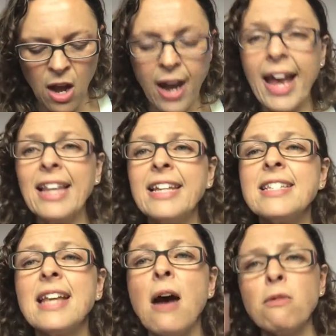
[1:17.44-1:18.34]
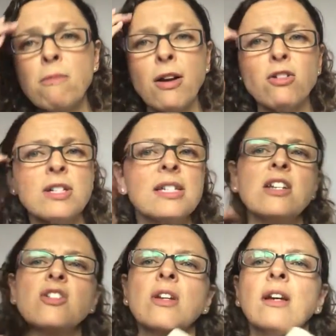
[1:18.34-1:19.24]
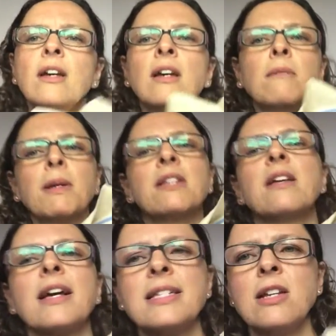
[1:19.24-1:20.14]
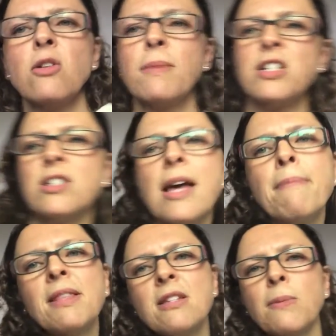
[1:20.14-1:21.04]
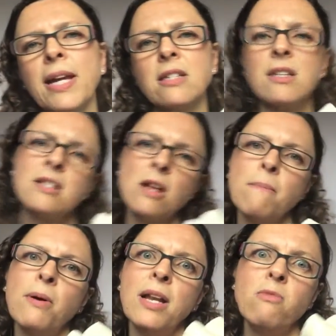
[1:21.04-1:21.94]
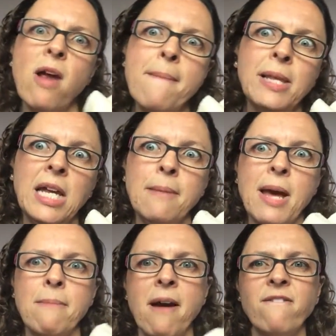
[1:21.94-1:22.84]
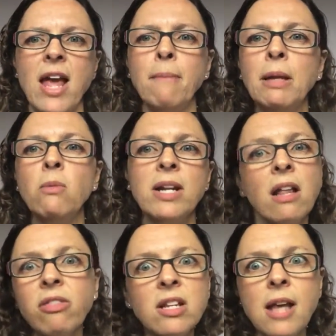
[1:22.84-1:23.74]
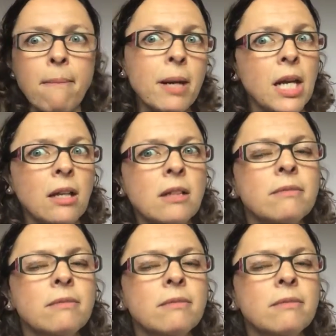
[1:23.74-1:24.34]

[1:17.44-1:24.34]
Okay, let's start with my cross stitch. Because like I said, not much has happened this week. So there's no point in rambling about my family when nothing's happening.